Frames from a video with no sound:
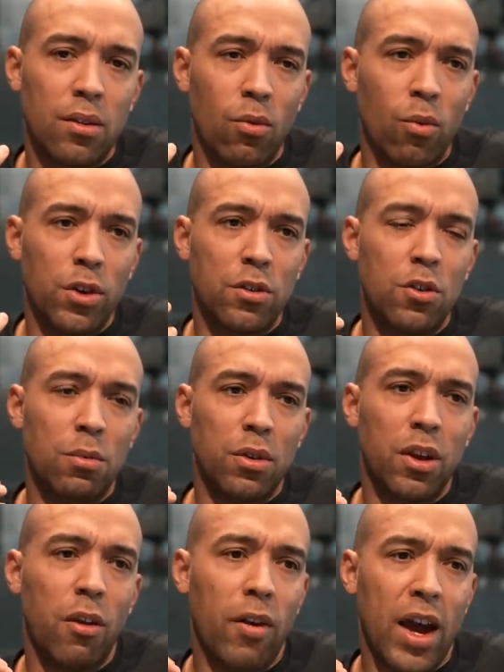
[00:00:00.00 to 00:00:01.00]
What do you
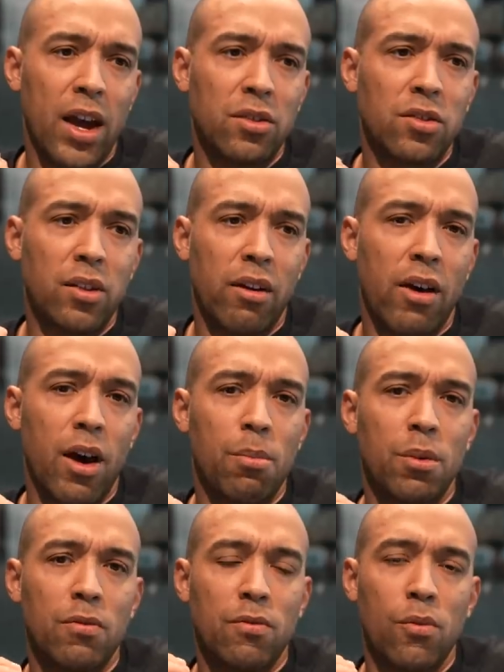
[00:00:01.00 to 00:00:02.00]
believe has to
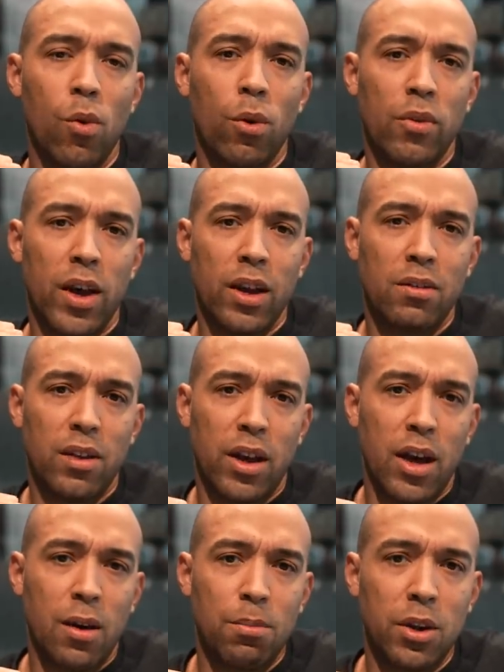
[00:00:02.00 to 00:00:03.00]
happen for that to
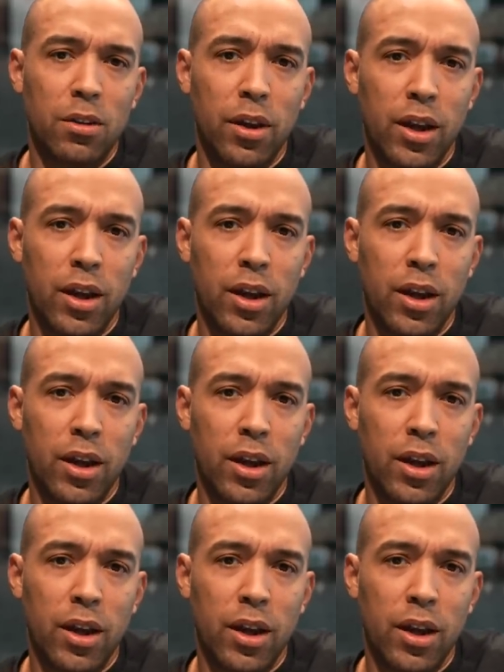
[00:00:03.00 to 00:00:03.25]
happen?